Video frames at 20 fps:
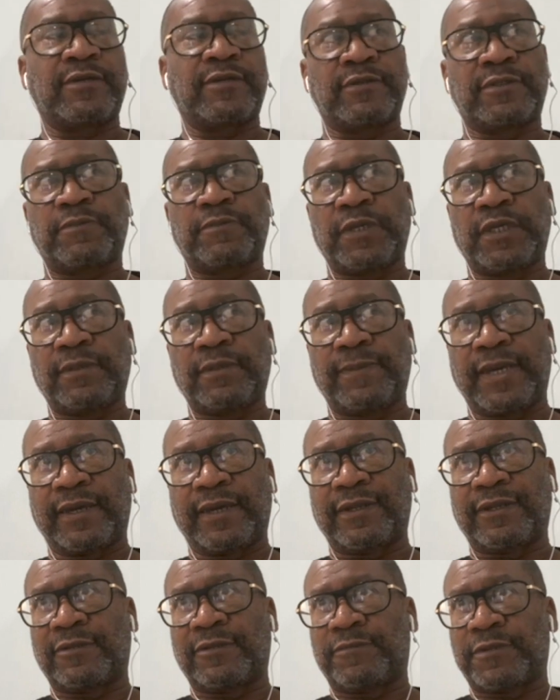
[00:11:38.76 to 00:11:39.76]
how you speak
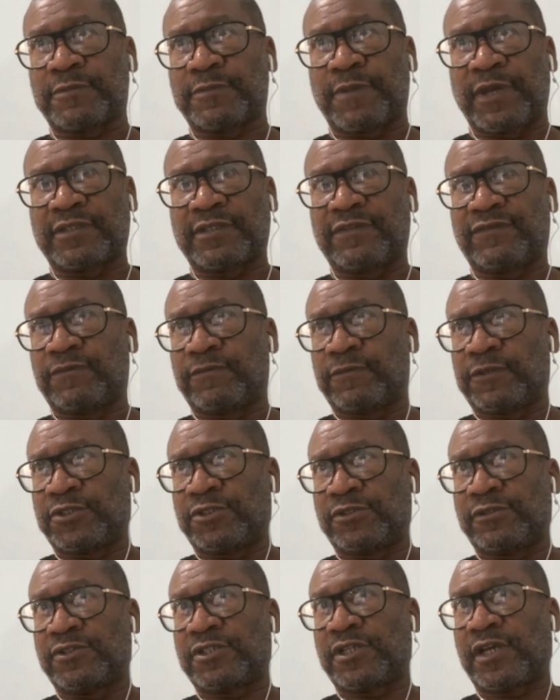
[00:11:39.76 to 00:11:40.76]
about it and the perspective in
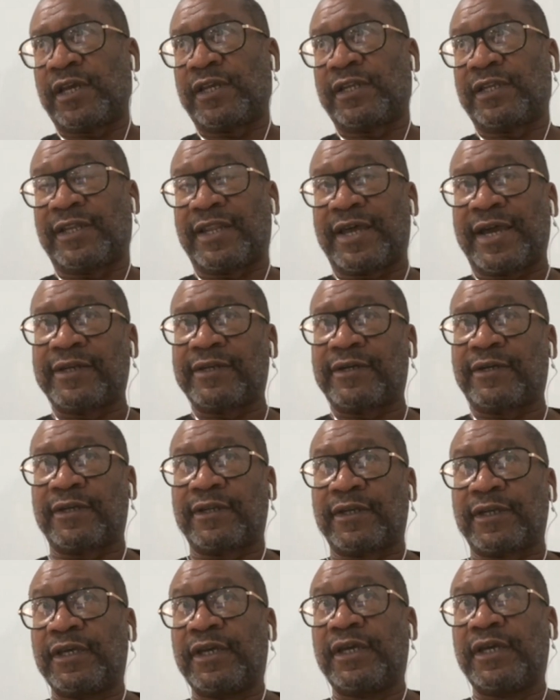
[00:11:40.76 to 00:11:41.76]
which you shine a light
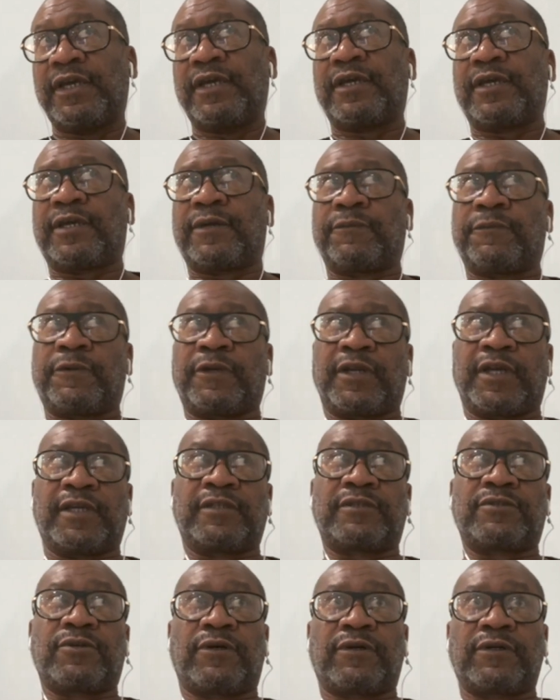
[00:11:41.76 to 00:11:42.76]
on it. And when
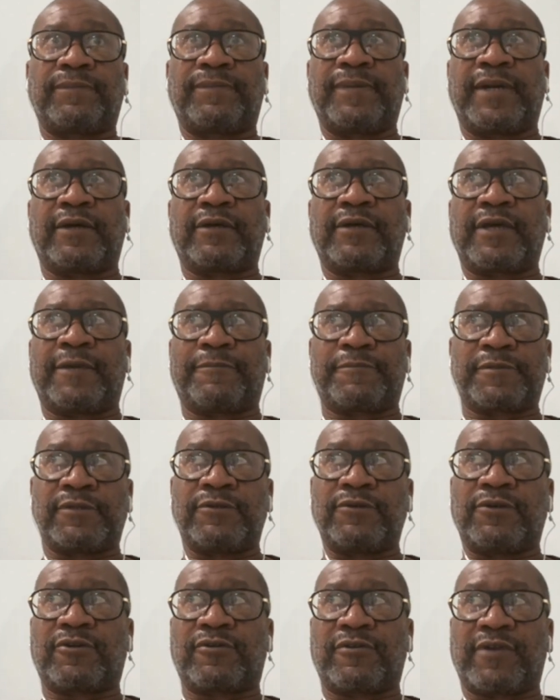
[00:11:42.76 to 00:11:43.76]
I talk about
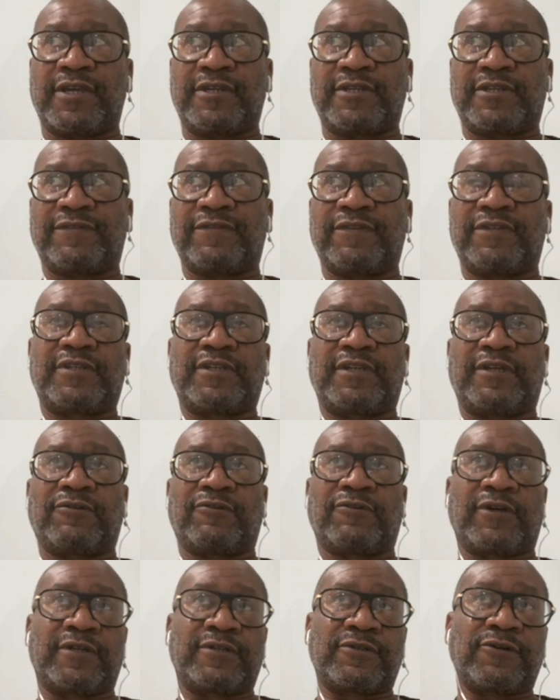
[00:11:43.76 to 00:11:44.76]
absolute
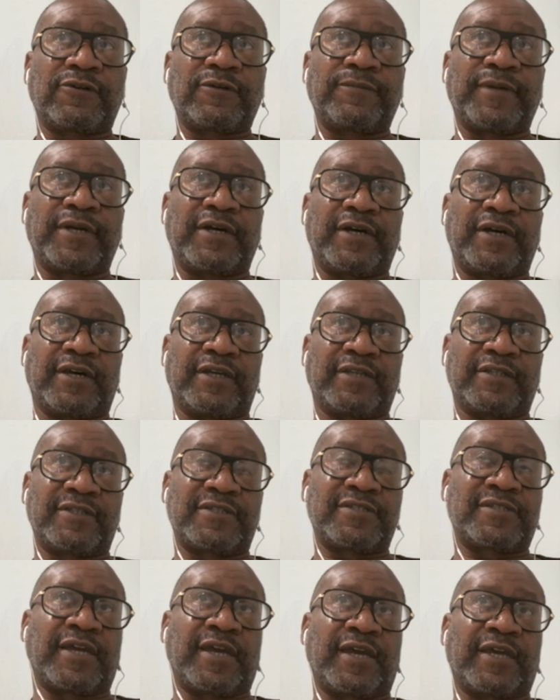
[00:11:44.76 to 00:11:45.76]
creativity or I talk about
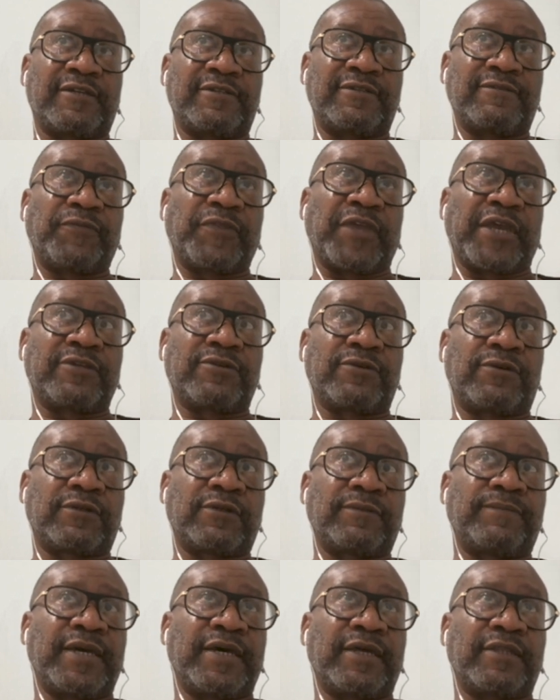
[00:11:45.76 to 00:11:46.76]
artists, I
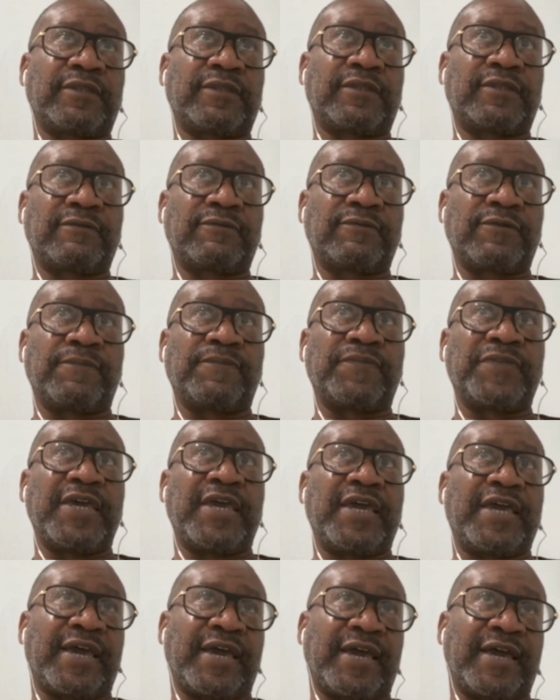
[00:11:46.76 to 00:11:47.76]
talk about them
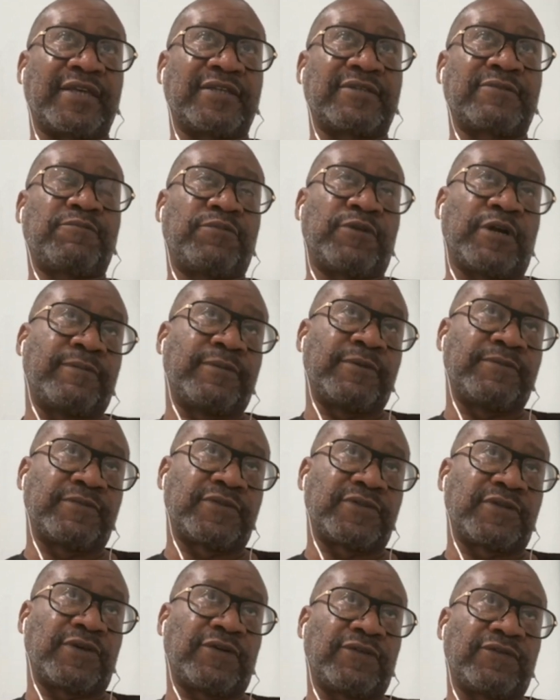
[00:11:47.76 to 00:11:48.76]
as
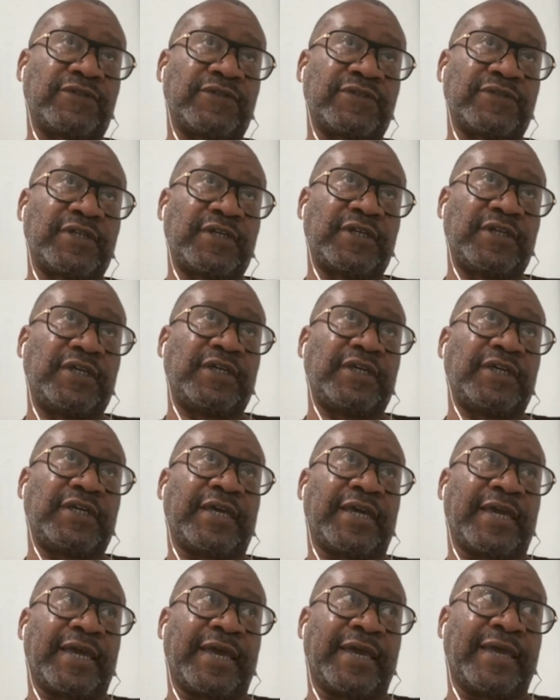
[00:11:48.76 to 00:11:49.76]
problem solvers,
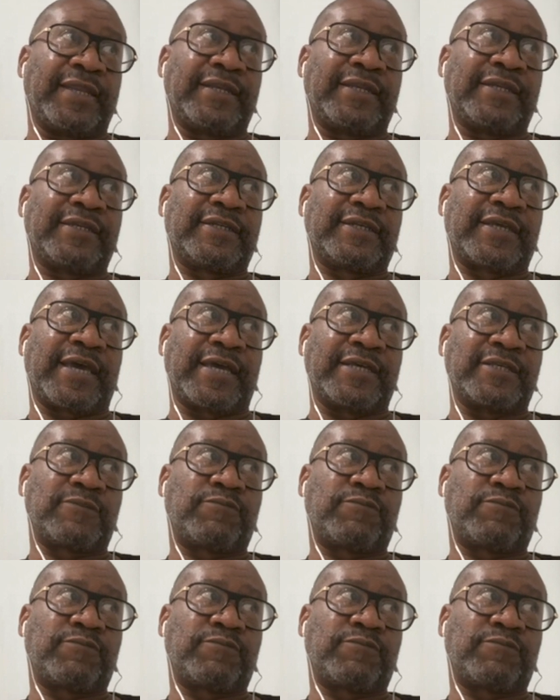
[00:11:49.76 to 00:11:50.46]
and